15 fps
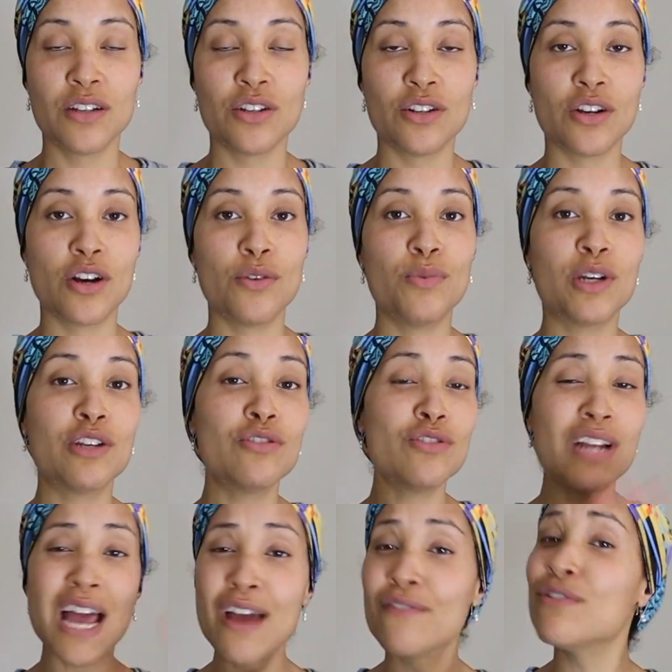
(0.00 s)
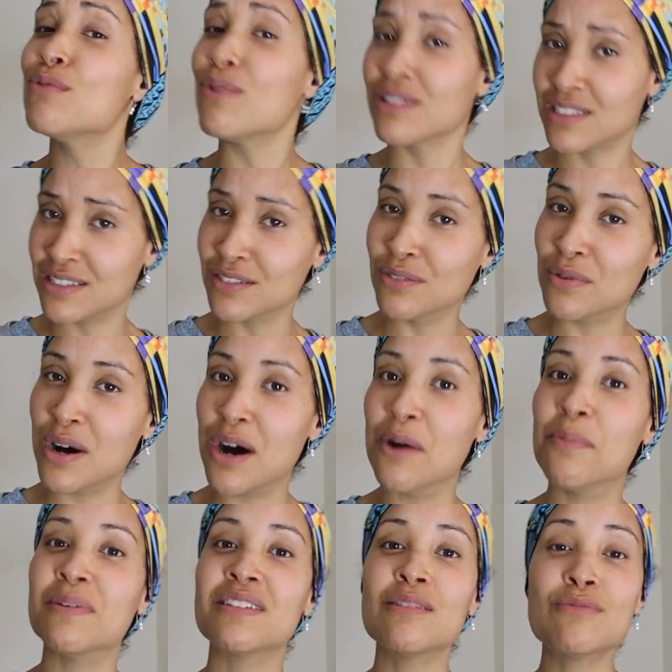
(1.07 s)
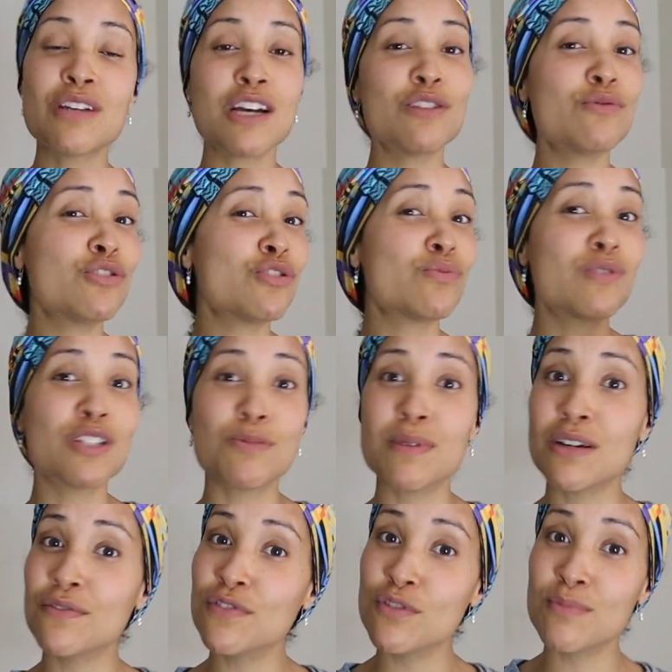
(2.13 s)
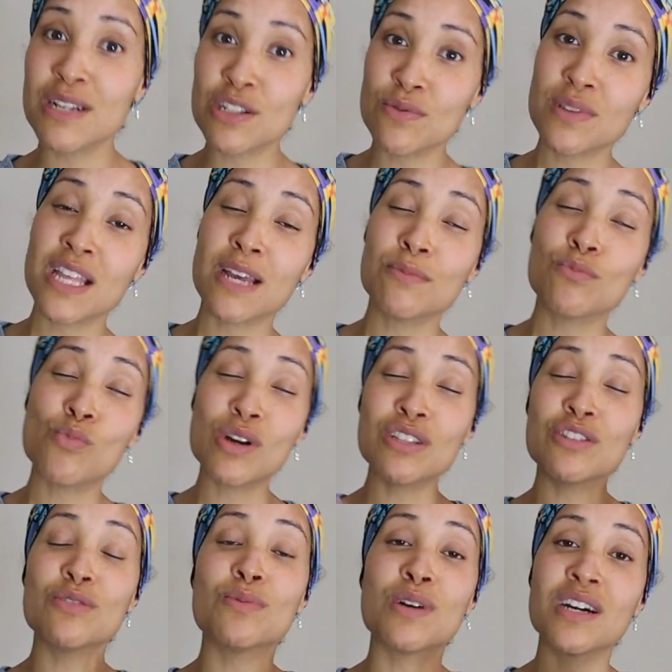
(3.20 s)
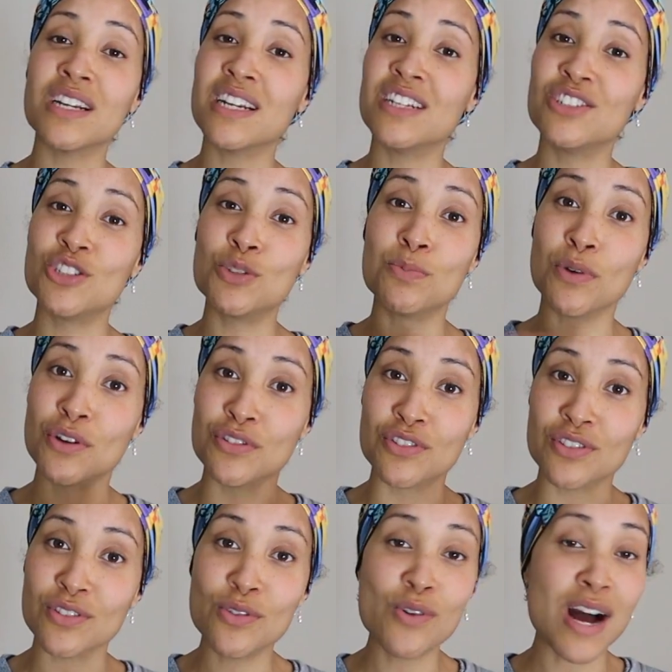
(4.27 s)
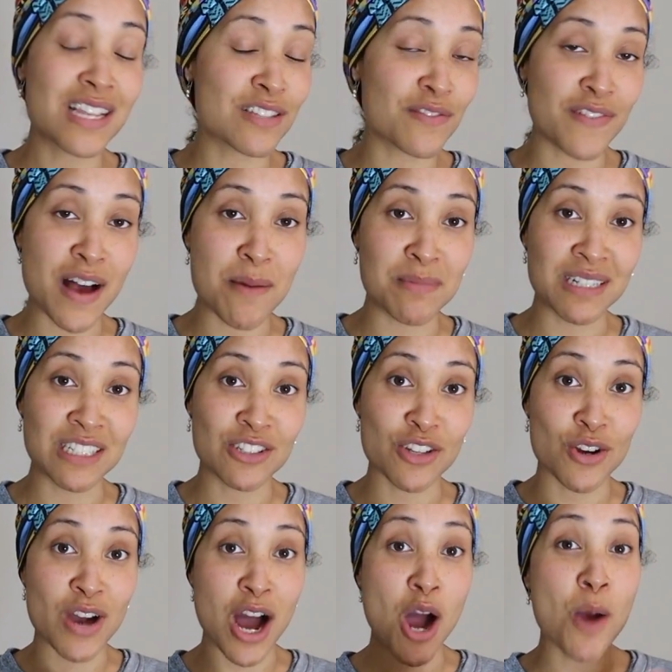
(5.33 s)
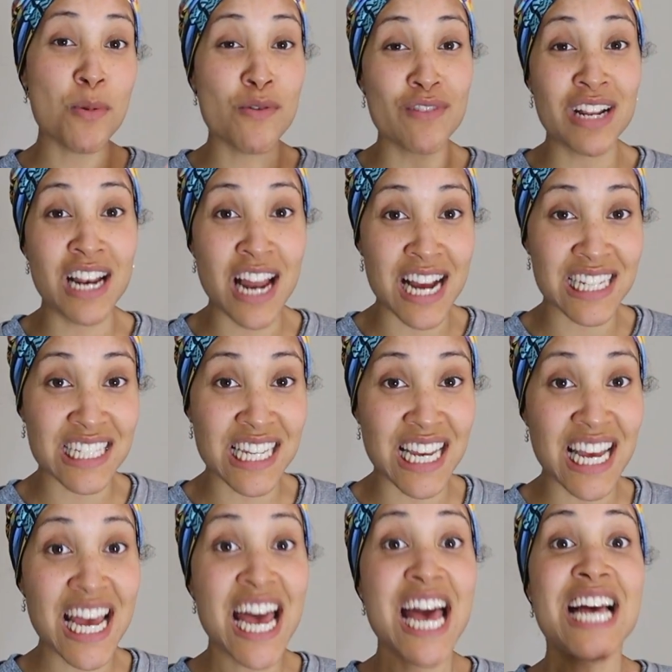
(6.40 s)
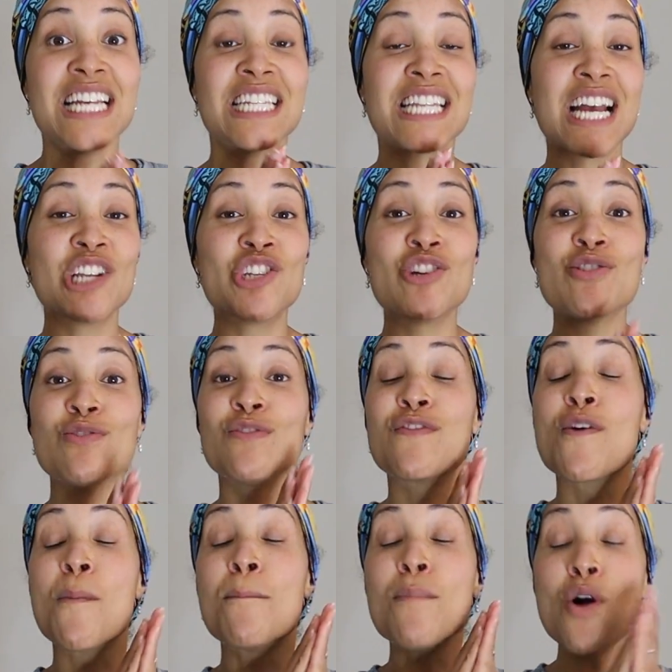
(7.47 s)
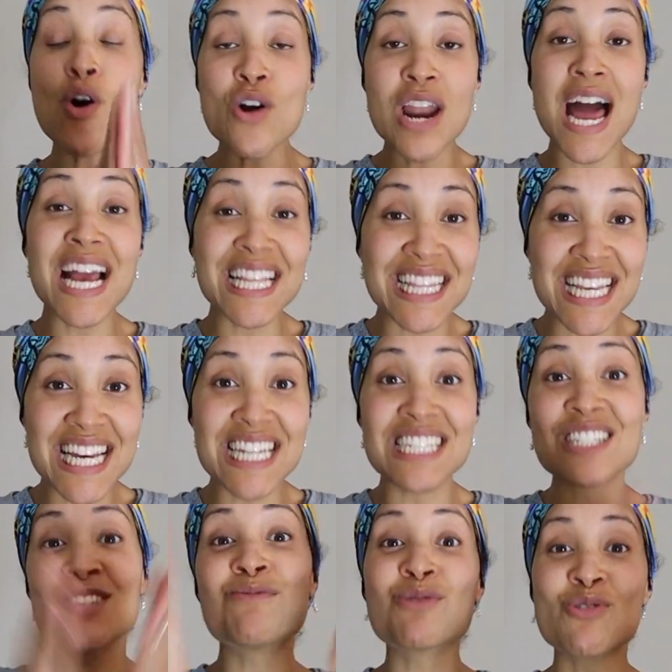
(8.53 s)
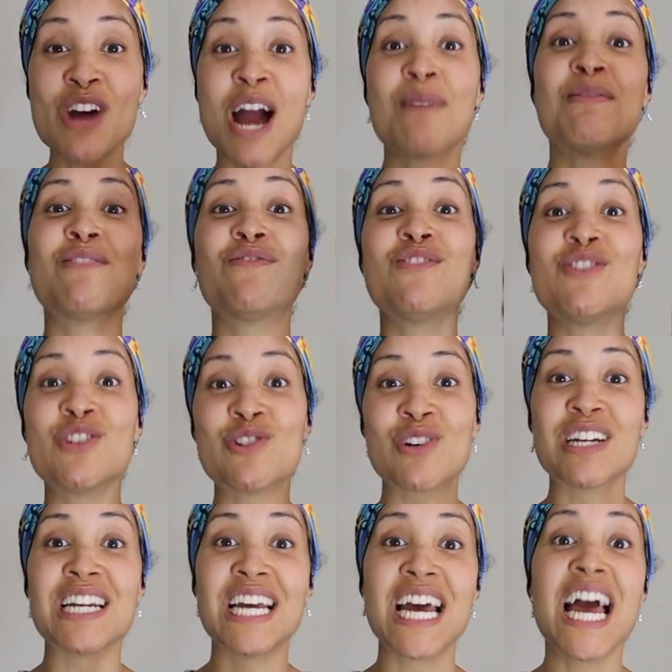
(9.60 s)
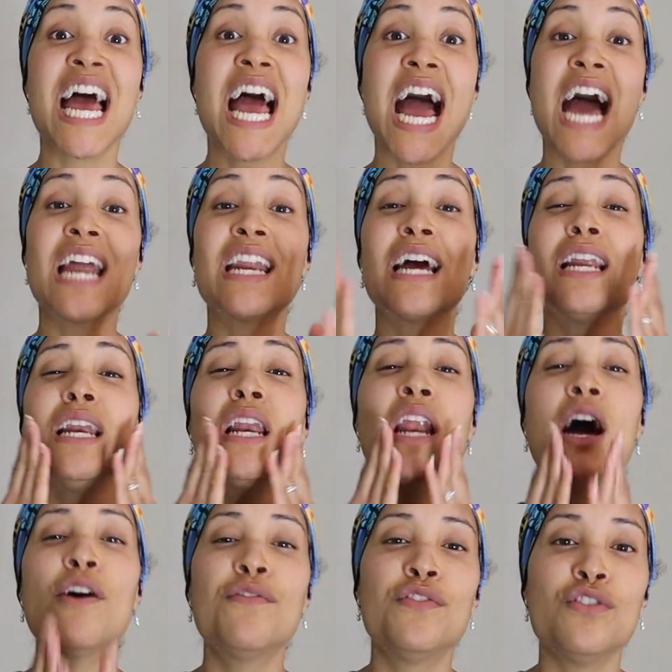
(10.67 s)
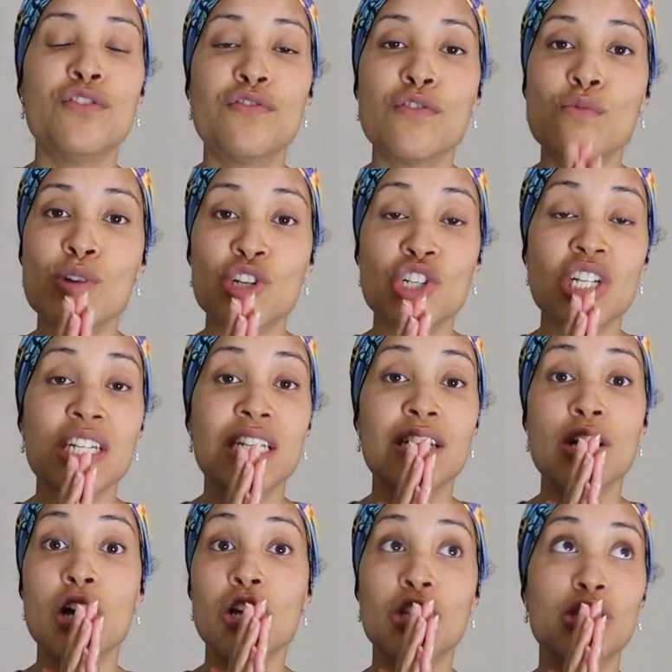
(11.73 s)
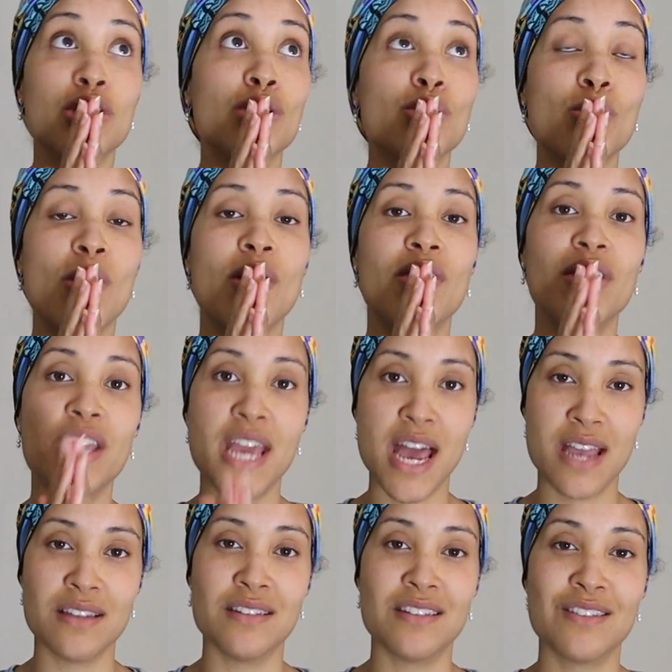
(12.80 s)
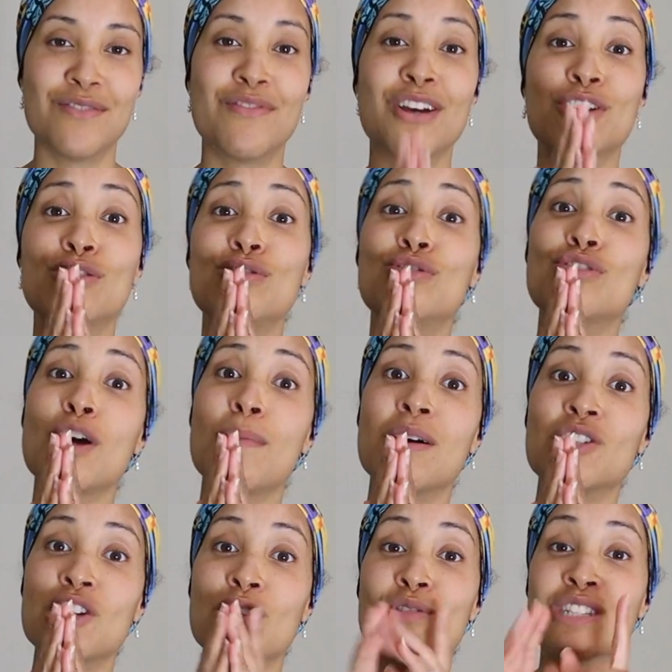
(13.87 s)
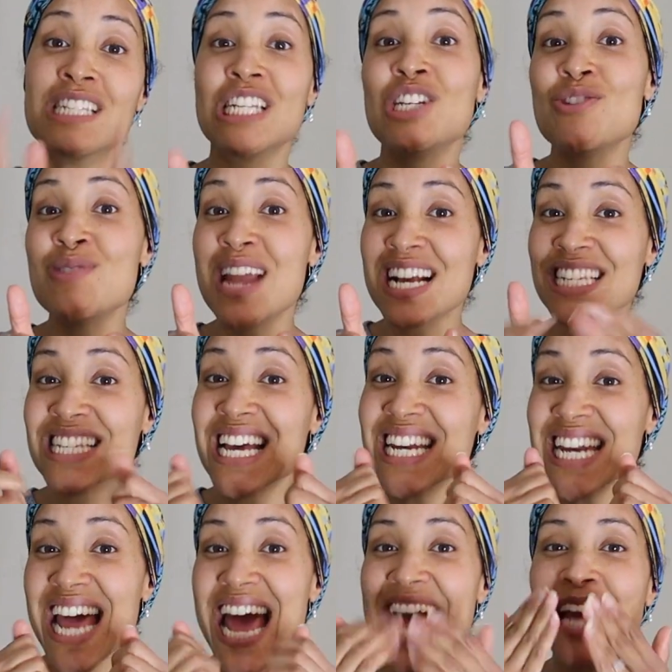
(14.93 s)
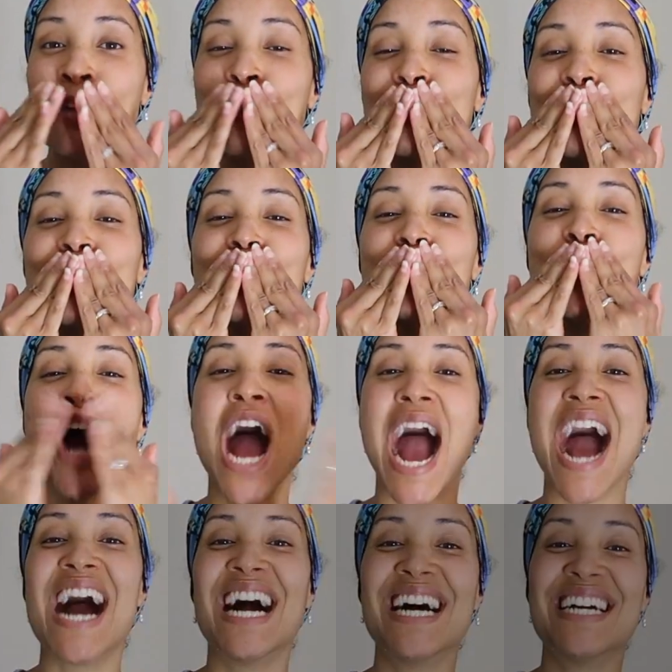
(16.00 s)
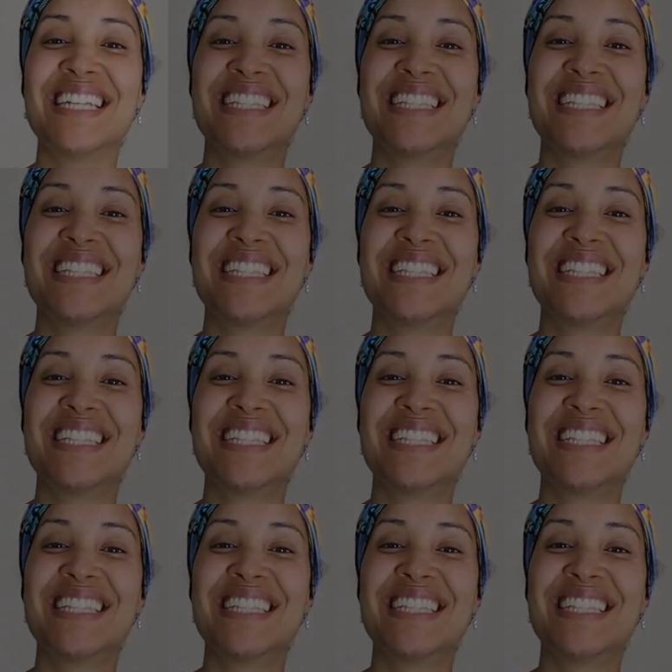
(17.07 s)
You know, we can do that every once in a while, but sometimes we just want to spend a few minutes with them one-to-one and just bond, or as a family. So I hope you really liked it. Stay tuned for more like this. Subscribe if you enjoyed it. And I love you for watching till the end. Thank you so much. I'll see you next Sunday. Mwah!